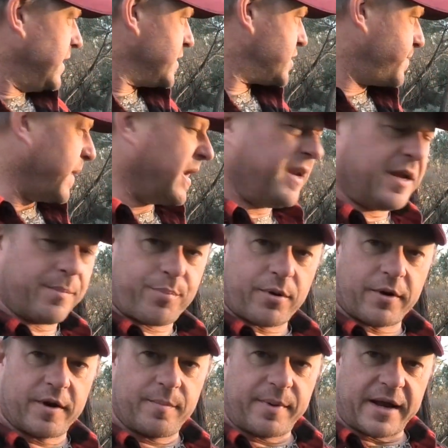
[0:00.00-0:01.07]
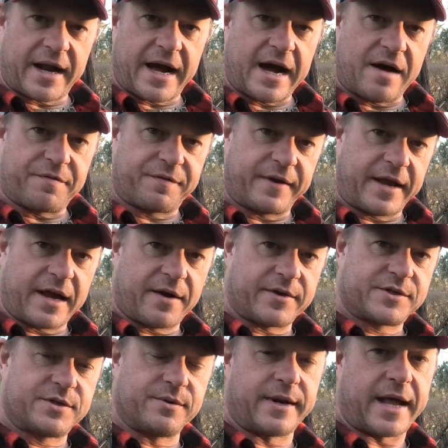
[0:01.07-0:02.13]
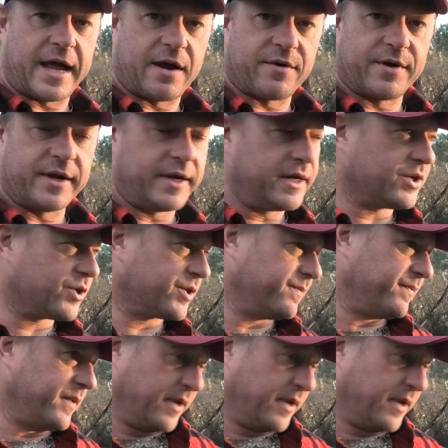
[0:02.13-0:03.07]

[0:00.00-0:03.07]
spending probably about half an hour to an hour at each.